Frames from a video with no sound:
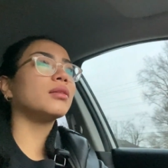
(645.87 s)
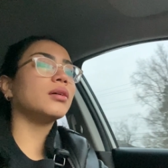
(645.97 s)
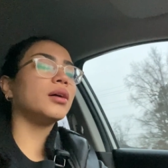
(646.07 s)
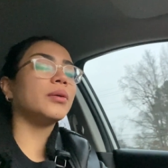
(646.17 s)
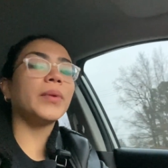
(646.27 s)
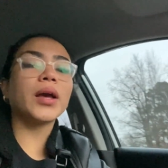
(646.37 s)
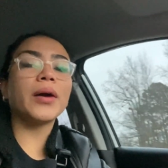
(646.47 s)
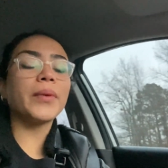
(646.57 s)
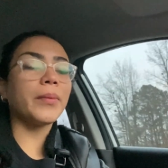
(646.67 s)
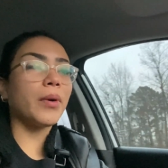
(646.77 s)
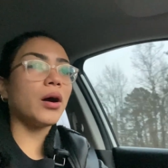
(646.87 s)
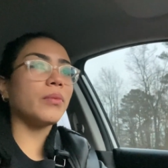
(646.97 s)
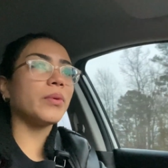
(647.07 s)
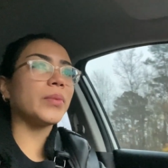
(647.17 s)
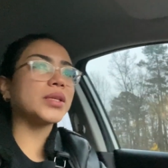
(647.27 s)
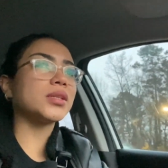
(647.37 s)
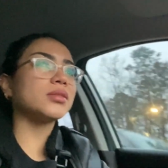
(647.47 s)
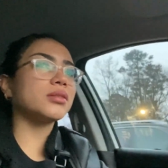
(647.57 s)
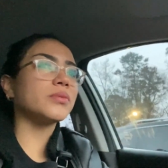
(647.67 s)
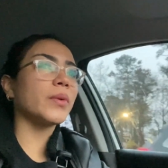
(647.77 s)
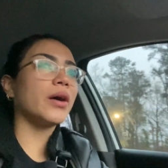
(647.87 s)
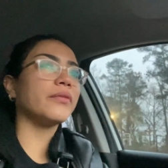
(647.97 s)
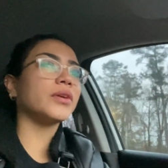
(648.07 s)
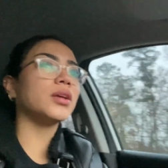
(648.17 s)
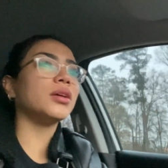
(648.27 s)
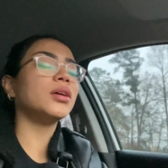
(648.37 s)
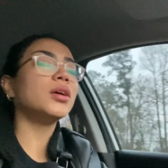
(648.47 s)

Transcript: um, I got my mom and my sister some coffee.